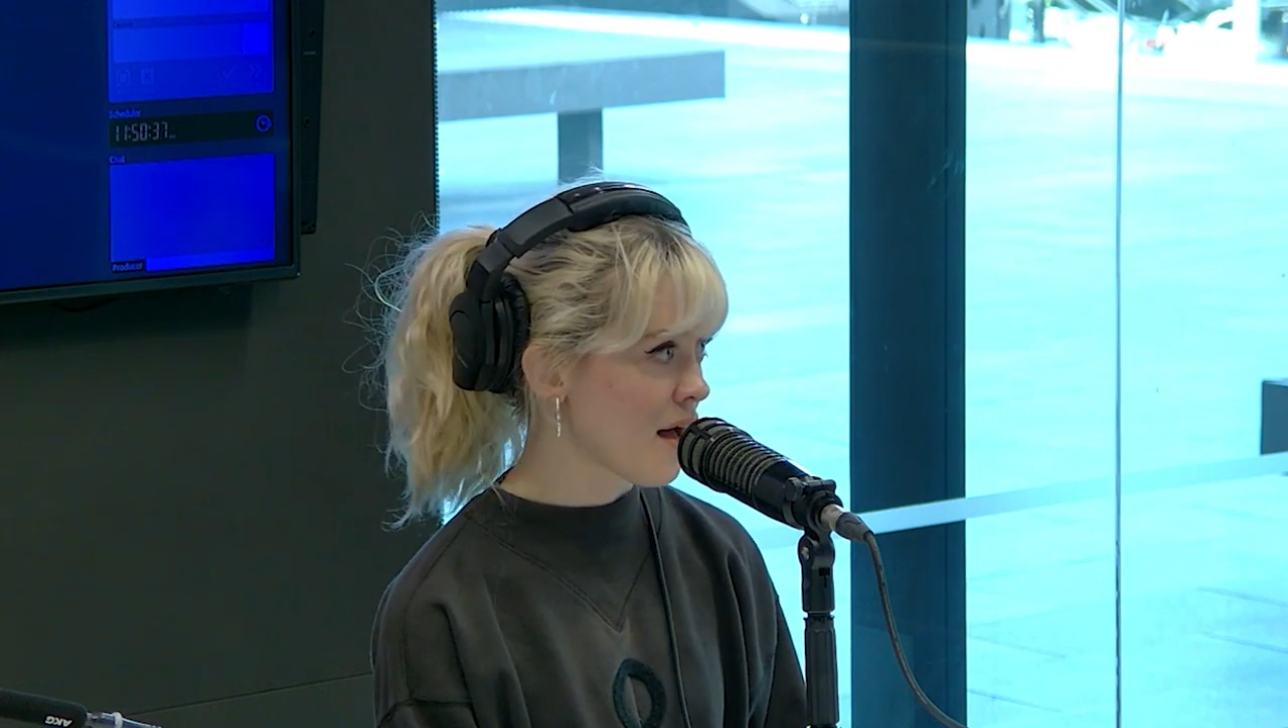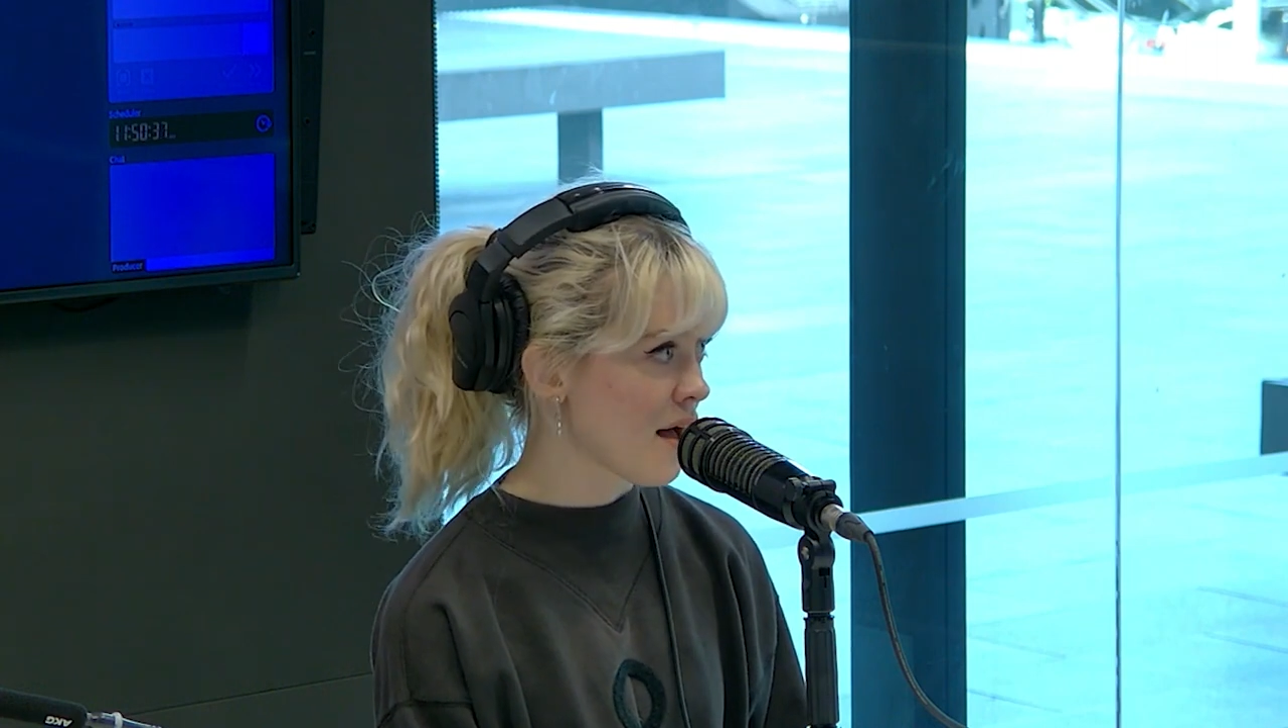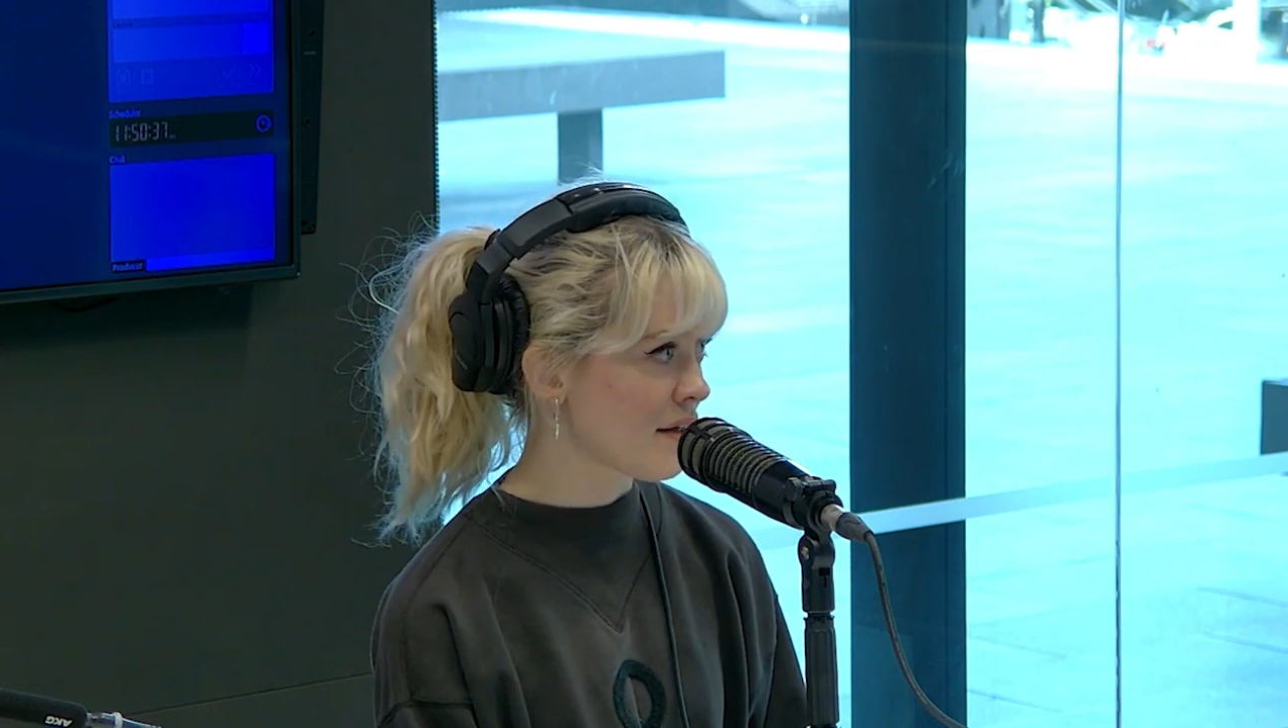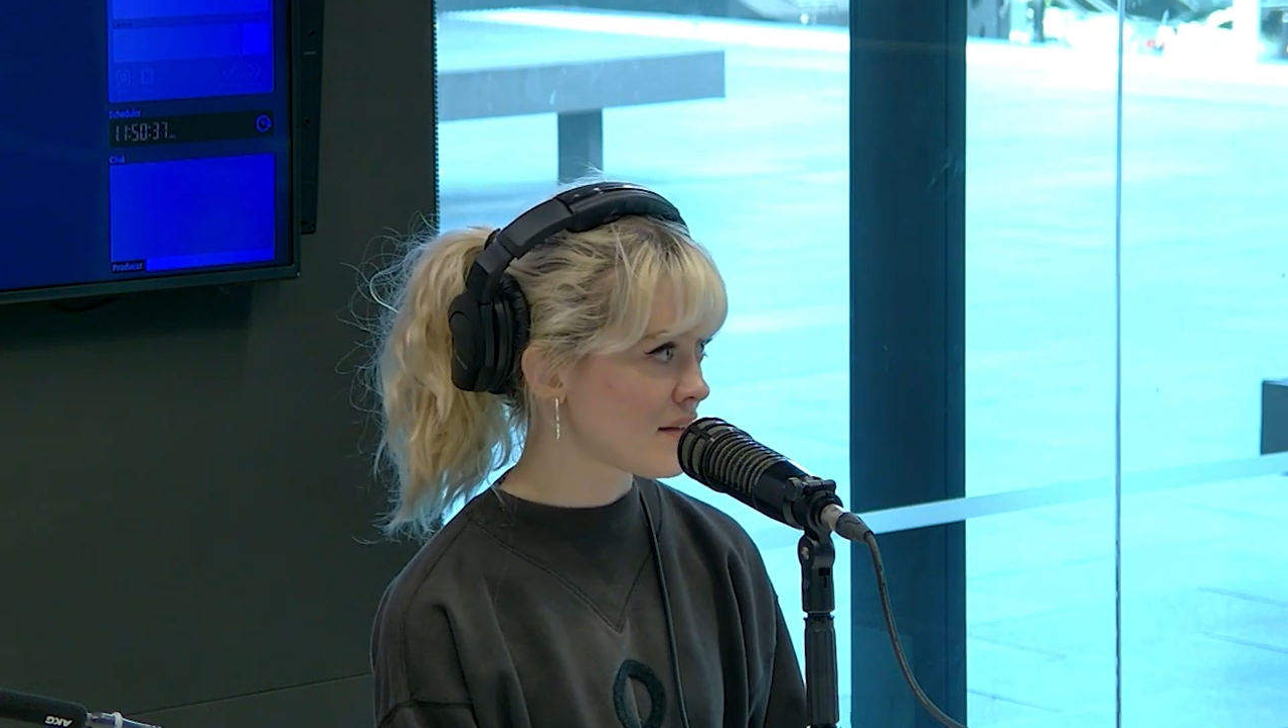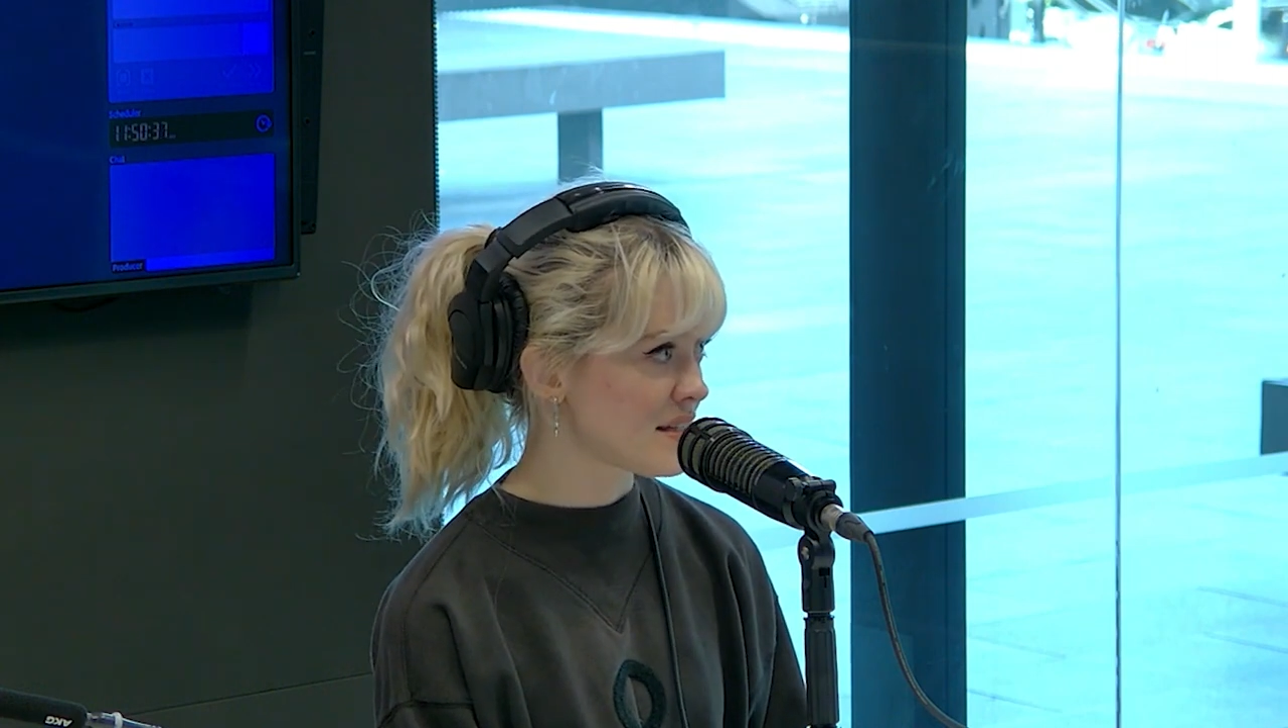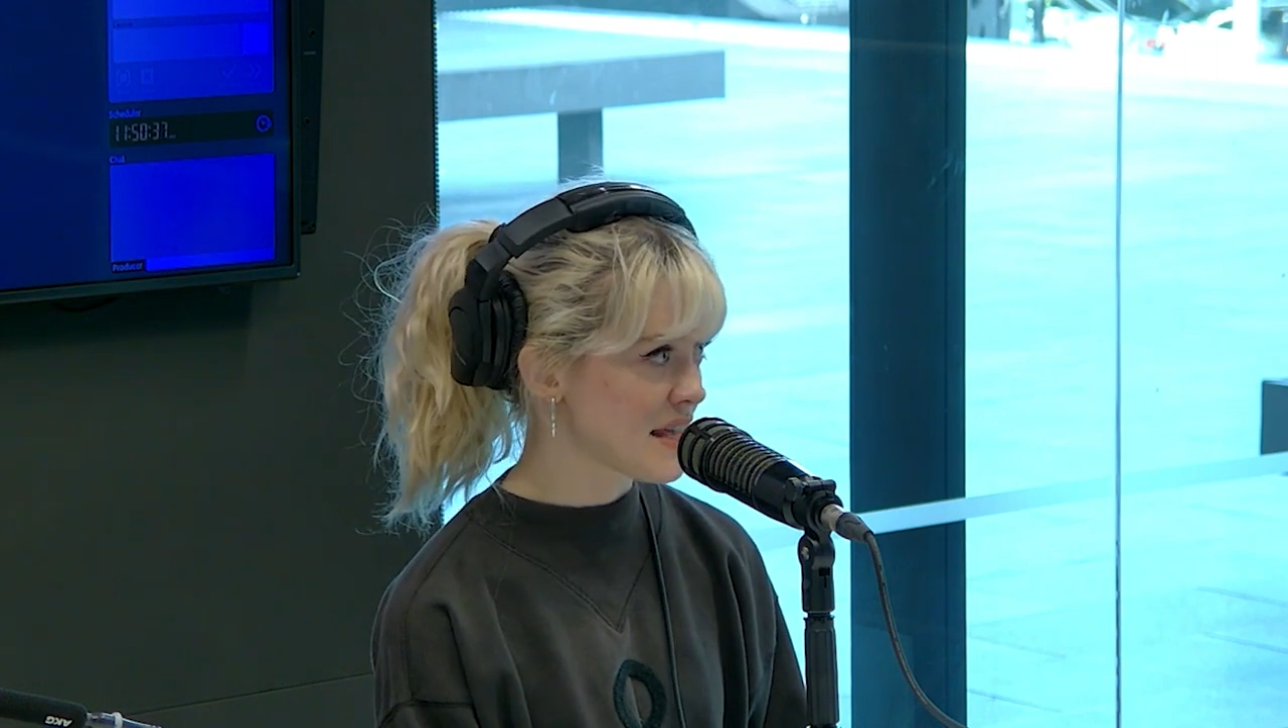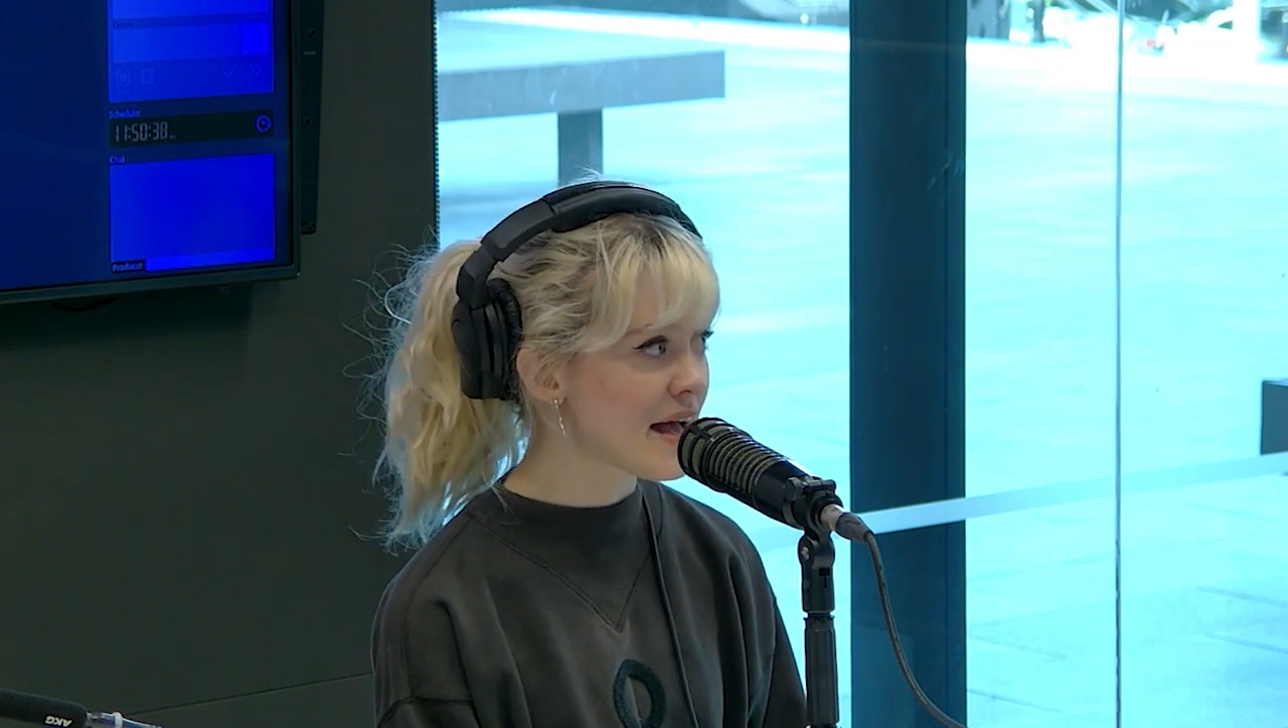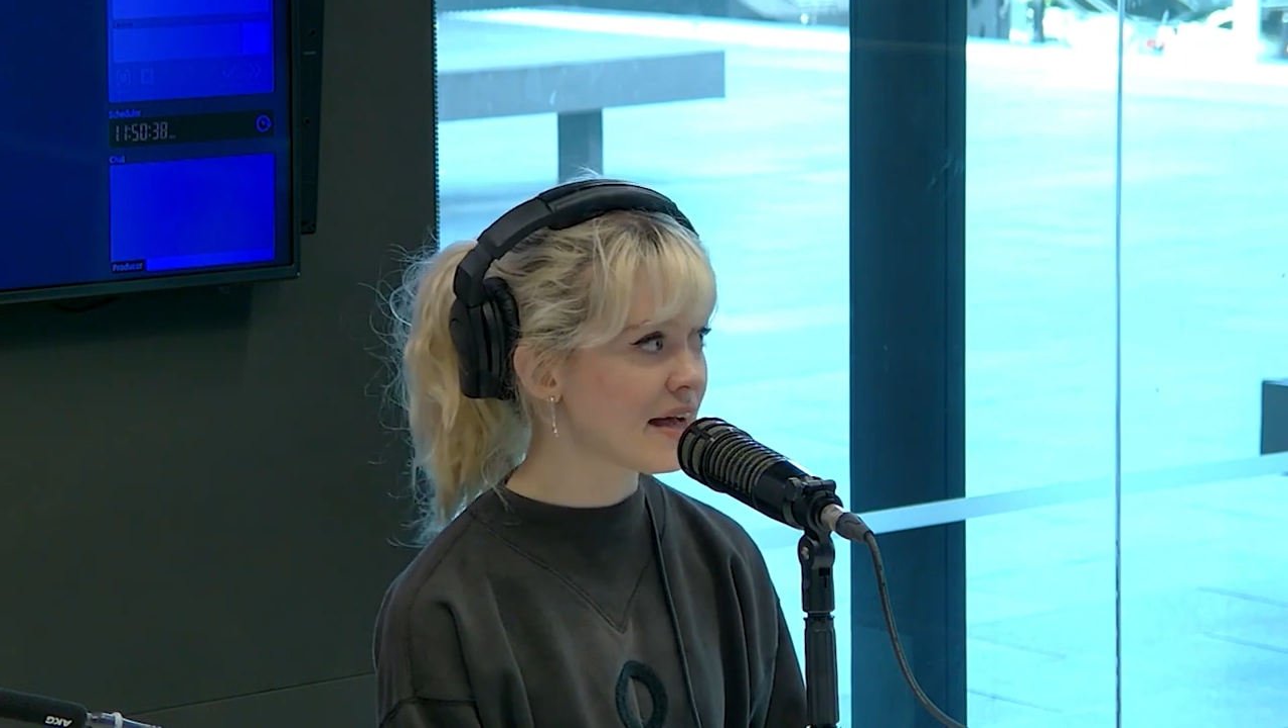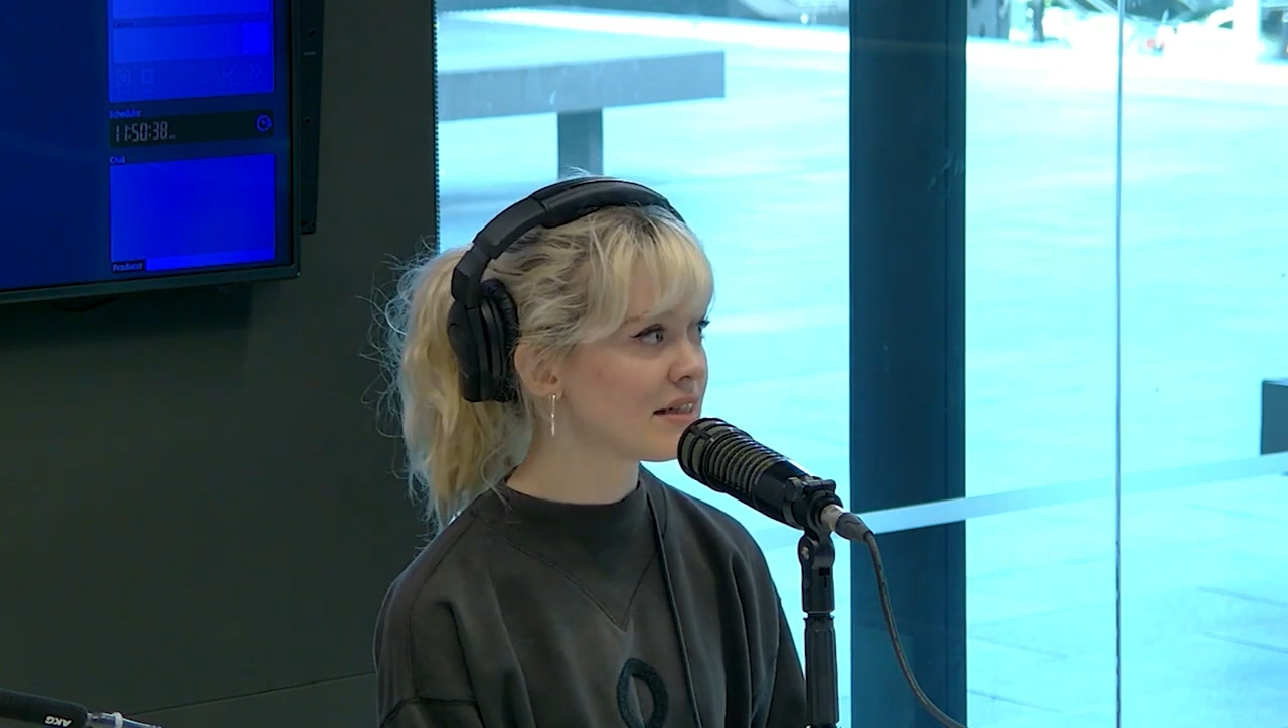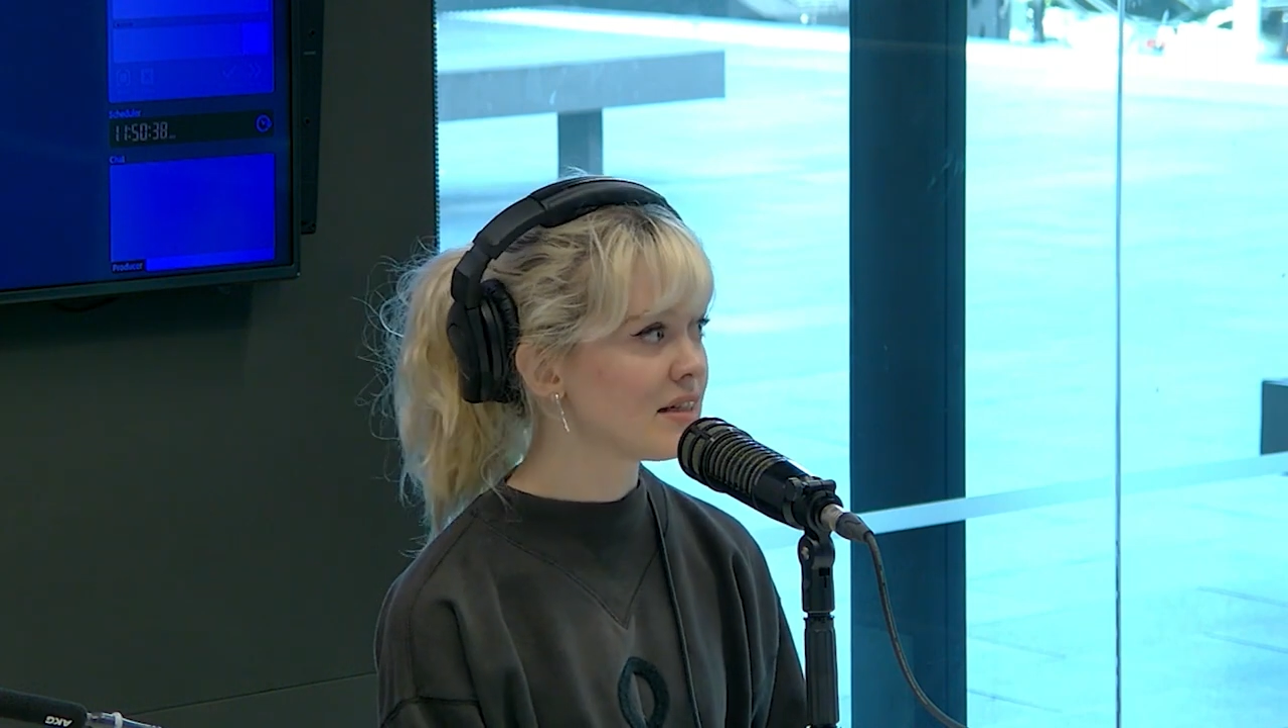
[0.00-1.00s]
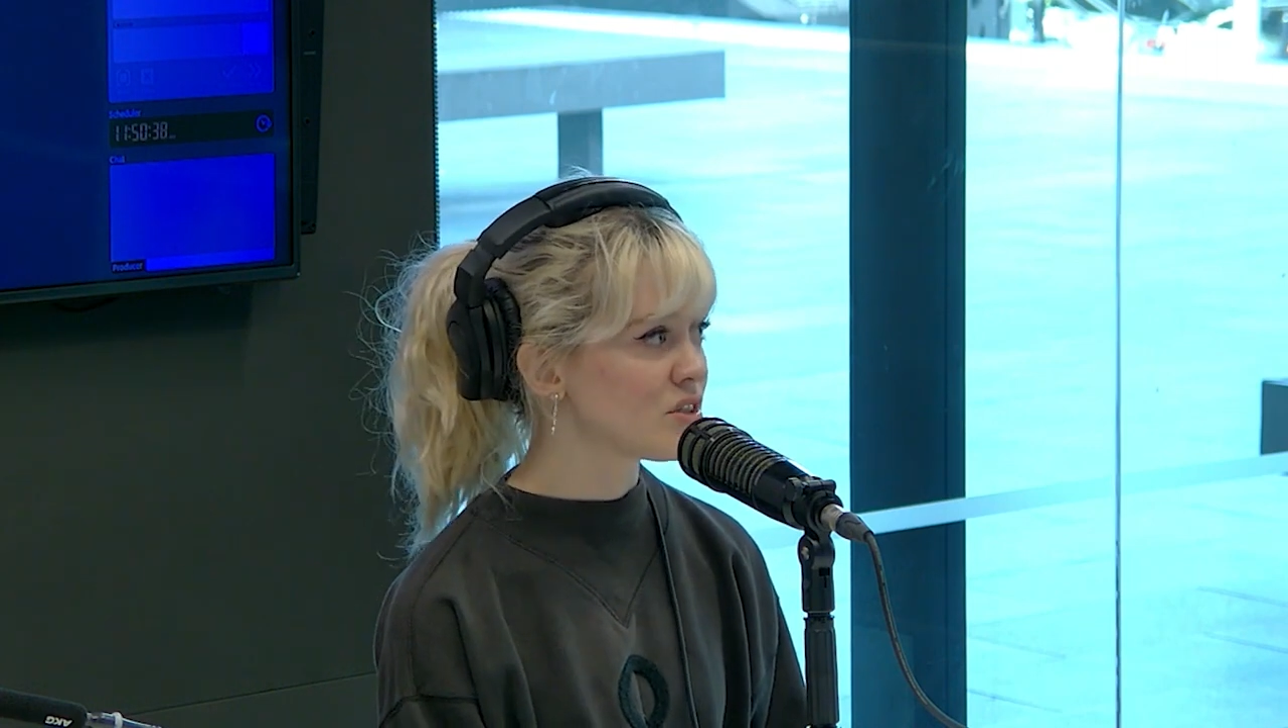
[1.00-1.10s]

uh, this year,